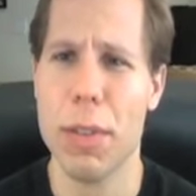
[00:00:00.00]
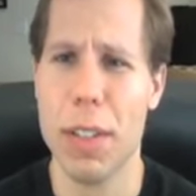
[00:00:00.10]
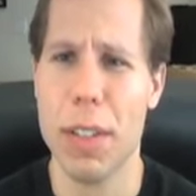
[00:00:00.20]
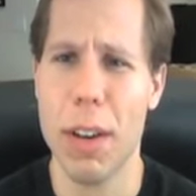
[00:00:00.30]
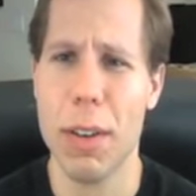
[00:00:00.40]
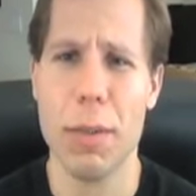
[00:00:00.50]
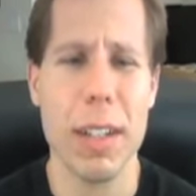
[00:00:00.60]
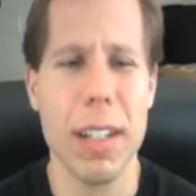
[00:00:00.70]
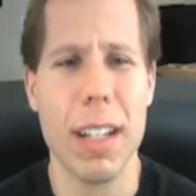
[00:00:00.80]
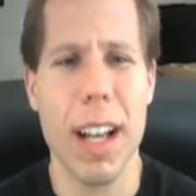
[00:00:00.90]
So,
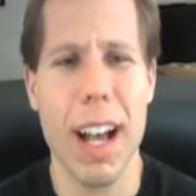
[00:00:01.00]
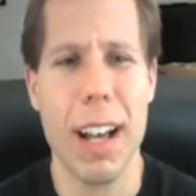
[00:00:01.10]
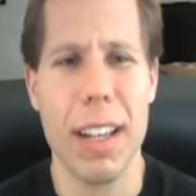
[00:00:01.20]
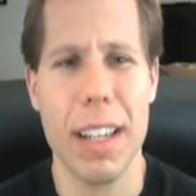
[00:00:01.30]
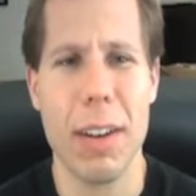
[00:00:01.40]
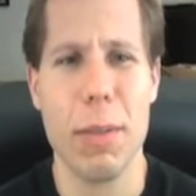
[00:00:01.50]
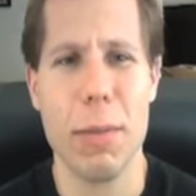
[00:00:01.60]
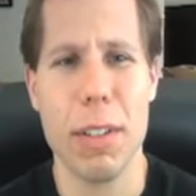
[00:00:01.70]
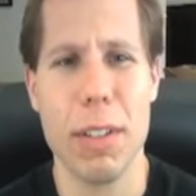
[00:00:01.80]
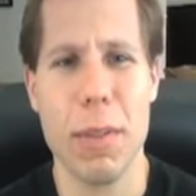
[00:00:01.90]
you know,
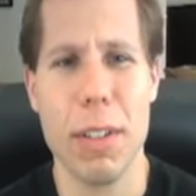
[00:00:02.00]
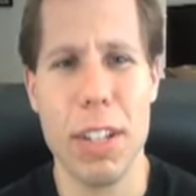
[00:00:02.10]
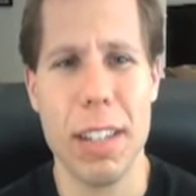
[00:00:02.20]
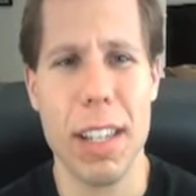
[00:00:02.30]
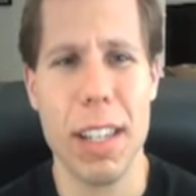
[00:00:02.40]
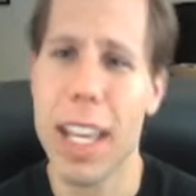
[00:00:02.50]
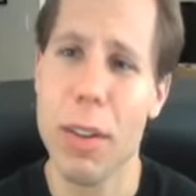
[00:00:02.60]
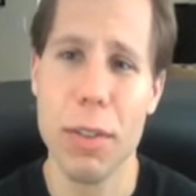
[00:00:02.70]
when she's a heel,